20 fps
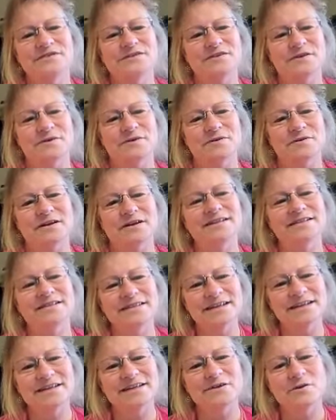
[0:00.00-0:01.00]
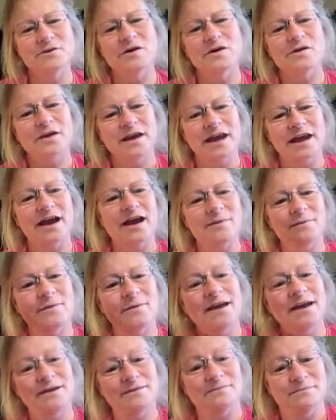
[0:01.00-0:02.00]
zone it's like no okay i
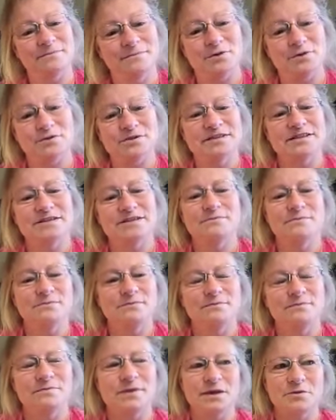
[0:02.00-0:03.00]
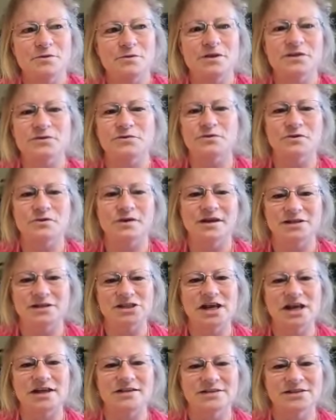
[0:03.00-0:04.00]
might personally be going through a
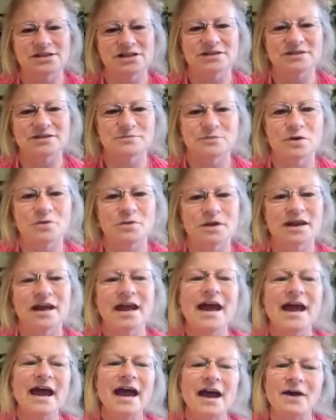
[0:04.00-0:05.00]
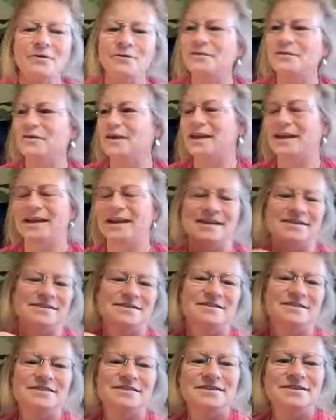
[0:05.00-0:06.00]
challenge at the moment. However, it
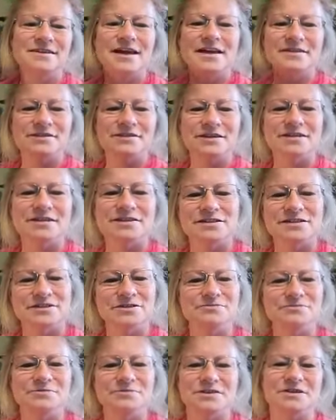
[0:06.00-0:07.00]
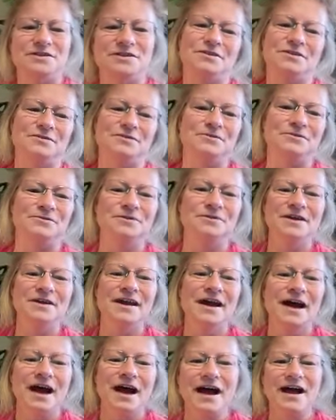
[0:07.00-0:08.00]
has nothing to do with you.
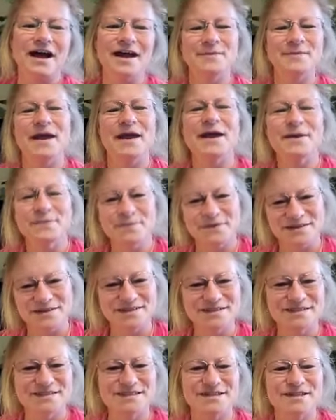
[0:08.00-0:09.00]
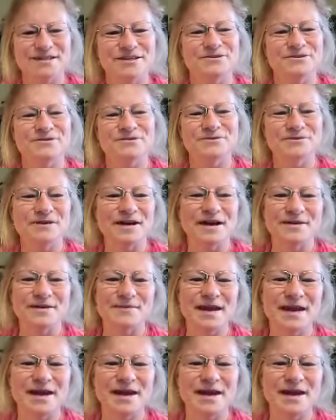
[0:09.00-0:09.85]
I'm happy to see you. I'm